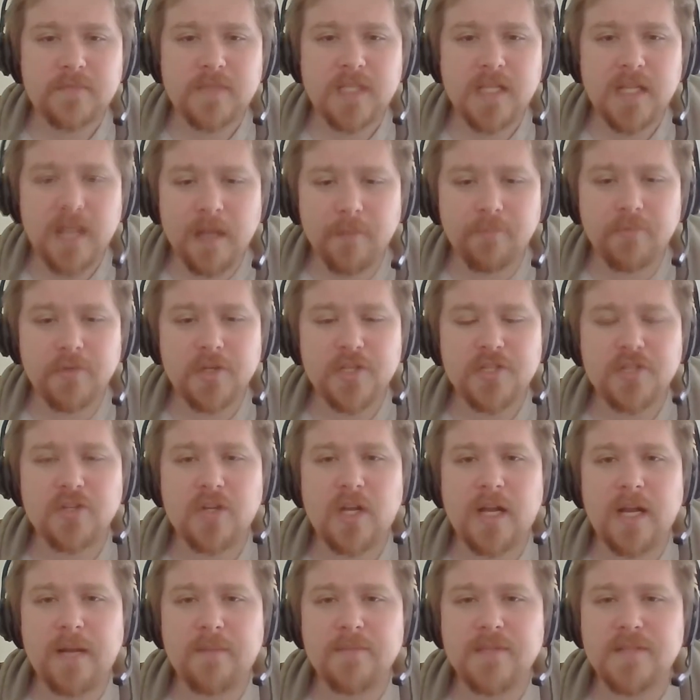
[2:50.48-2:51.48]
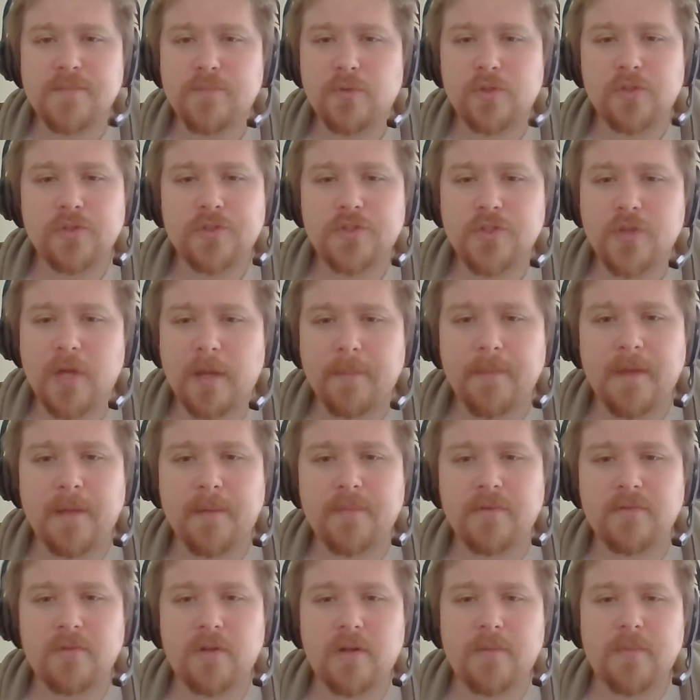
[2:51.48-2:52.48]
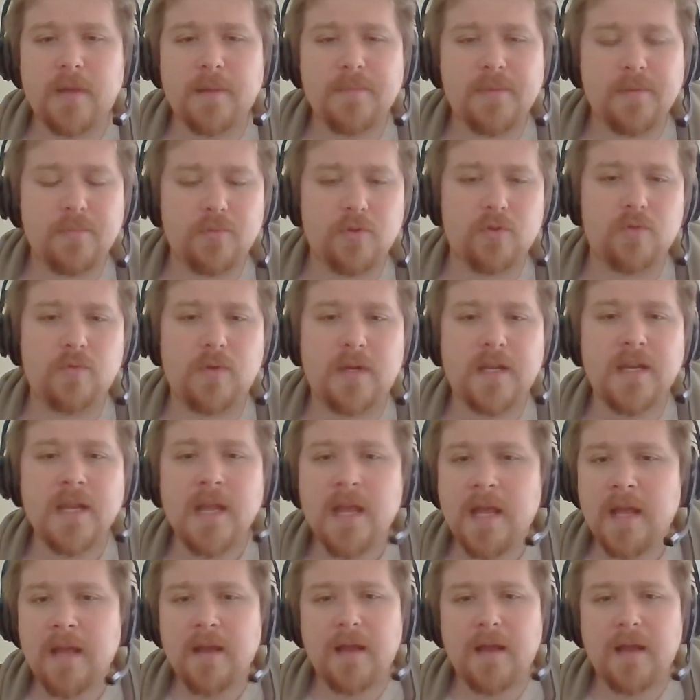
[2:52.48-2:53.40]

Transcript: I'm pretty sure Armor's Pool 2. I might be wrong, might be Pool 1.